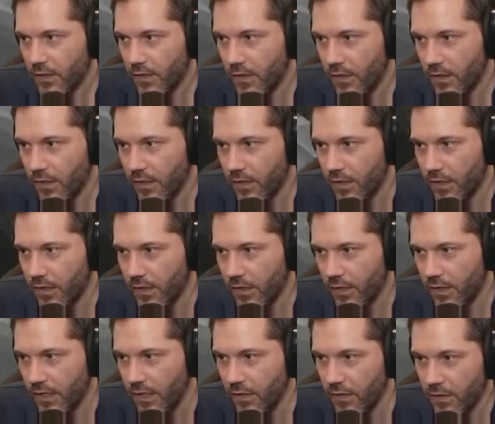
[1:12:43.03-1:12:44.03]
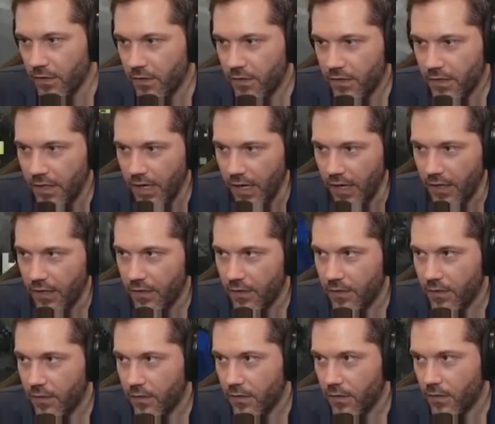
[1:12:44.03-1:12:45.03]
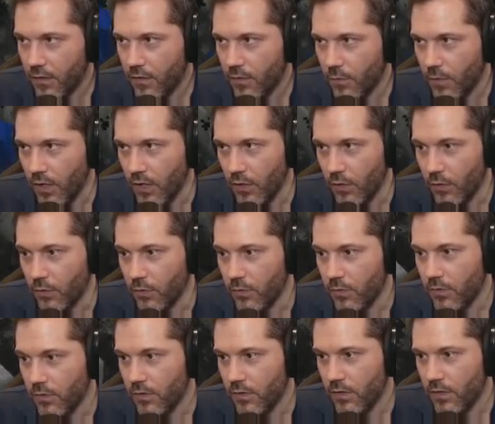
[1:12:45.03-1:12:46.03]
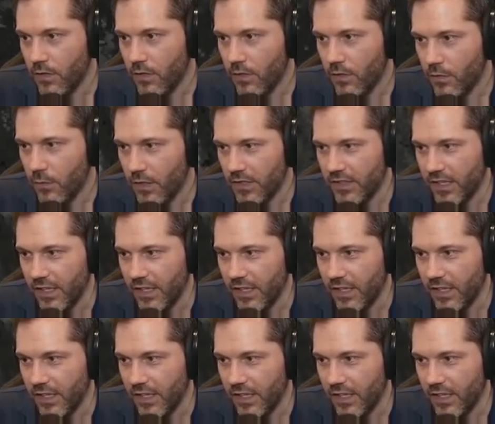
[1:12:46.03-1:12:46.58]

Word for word: Uh, there? Yeah. Whoa. What the?